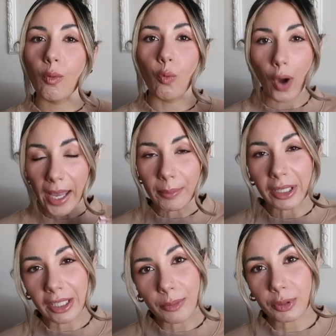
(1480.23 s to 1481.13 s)
why am
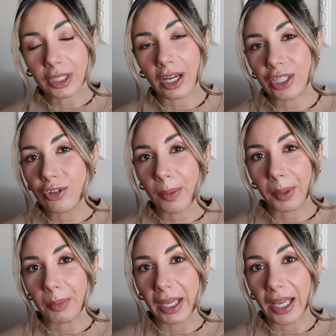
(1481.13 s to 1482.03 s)
i not putting eye drop
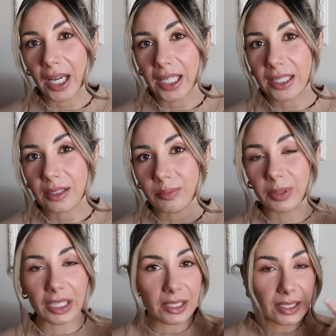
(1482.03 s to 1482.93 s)
in my eyes
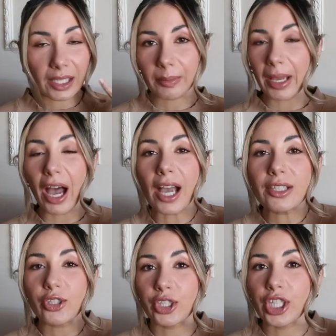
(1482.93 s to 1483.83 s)
because like my
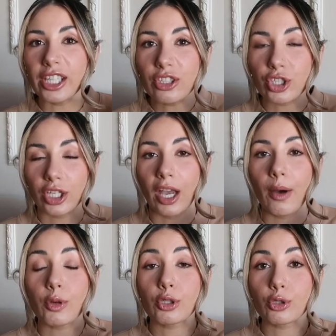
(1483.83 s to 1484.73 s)
eyes are itchy
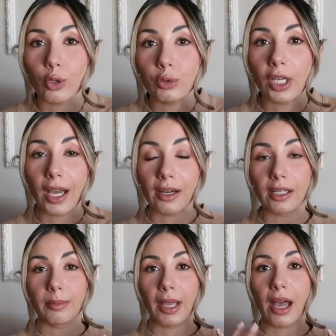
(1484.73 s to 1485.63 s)
i was so
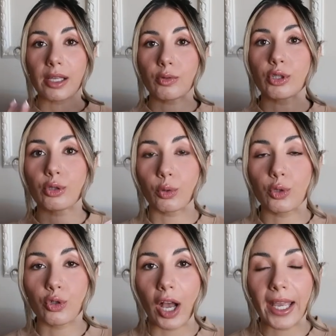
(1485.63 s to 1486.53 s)
tired and my eyes were so
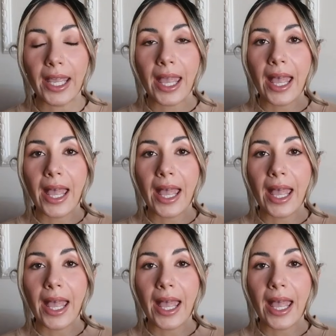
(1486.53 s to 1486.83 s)
dry